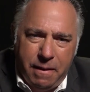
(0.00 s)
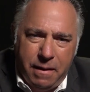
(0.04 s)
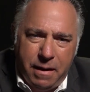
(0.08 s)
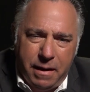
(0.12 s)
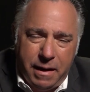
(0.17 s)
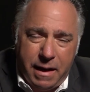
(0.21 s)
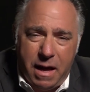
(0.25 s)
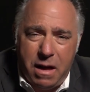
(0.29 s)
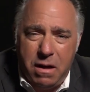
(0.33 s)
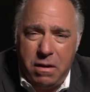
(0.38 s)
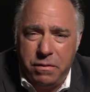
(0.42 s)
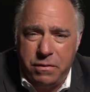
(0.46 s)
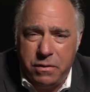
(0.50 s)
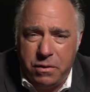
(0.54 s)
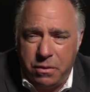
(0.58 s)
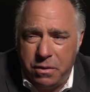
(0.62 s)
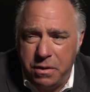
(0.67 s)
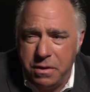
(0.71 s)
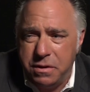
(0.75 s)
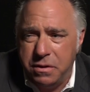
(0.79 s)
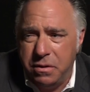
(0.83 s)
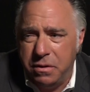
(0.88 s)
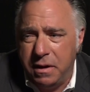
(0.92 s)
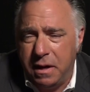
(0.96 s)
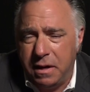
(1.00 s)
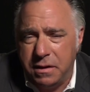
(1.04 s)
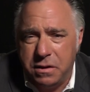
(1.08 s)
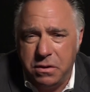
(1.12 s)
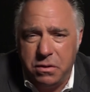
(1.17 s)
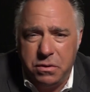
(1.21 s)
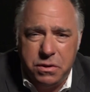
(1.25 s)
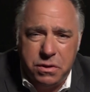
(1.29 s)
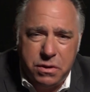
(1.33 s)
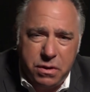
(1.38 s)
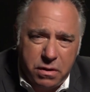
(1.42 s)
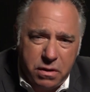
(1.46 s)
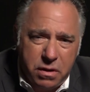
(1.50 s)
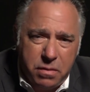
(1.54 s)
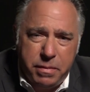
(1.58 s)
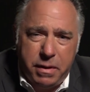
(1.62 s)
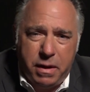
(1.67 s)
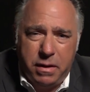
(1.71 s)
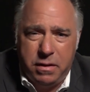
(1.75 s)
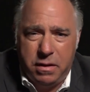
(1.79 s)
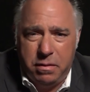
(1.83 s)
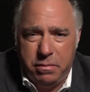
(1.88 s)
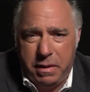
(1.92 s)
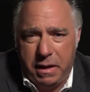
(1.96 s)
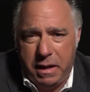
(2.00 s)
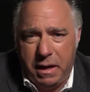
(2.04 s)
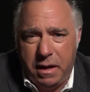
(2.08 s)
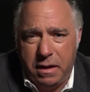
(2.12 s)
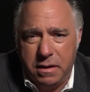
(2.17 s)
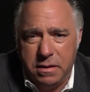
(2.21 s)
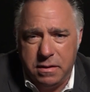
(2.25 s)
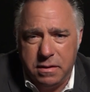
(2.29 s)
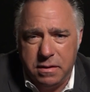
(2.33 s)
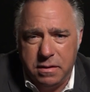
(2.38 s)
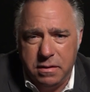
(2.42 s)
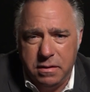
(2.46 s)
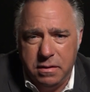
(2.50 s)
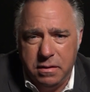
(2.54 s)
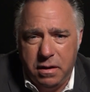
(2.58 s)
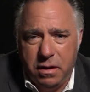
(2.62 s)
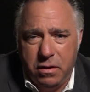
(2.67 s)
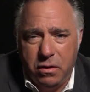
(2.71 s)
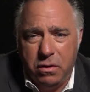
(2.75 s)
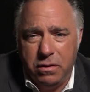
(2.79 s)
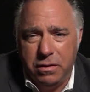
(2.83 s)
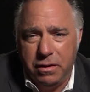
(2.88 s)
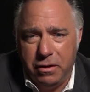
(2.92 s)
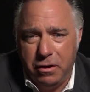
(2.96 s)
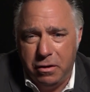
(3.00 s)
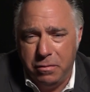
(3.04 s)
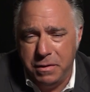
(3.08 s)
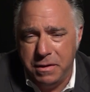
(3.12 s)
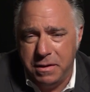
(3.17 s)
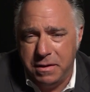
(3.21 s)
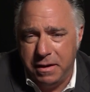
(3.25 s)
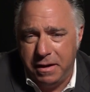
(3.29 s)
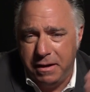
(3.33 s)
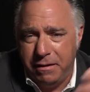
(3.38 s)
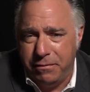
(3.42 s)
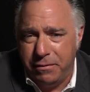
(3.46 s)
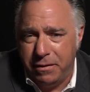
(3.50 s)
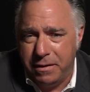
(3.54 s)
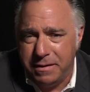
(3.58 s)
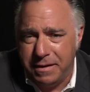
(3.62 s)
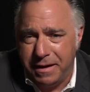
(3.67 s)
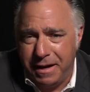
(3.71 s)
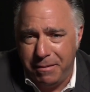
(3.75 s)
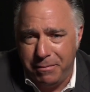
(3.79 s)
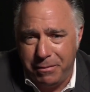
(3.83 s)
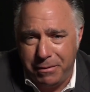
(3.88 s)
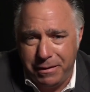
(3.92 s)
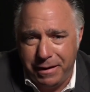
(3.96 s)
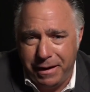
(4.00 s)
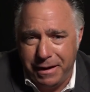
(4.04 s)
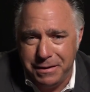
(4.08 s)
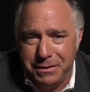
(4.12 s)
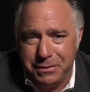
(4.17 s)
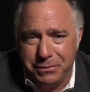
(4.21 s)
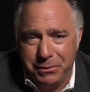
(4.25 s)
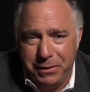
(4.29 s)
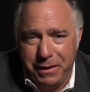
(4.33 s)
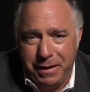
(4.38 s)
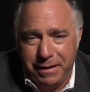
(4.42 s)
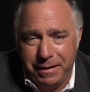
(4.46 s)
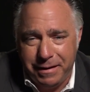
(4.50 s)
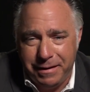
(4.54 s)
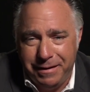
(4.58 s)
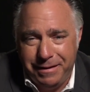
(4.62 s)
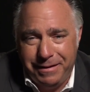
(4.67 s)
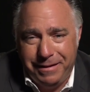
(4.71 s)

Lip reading: And now, of course, they're not so sure about the masks. In Oklahoma City, for example, last week,